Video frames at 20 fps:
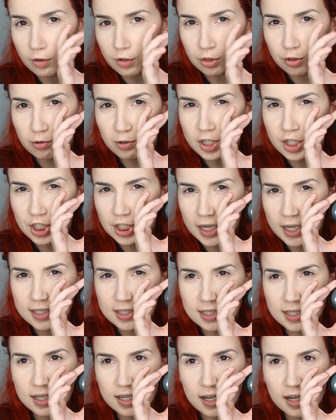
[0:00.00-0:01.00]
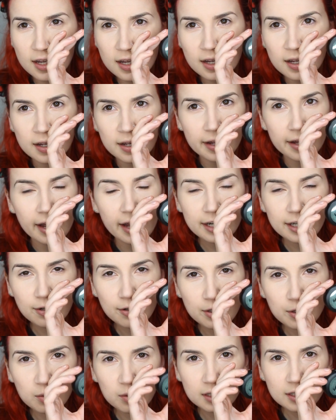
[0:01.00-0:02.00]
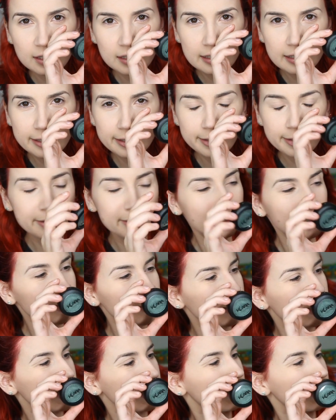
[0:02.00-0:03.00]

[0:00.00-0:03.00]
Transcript: Got three shades here. I don't know what to do. I don't know where to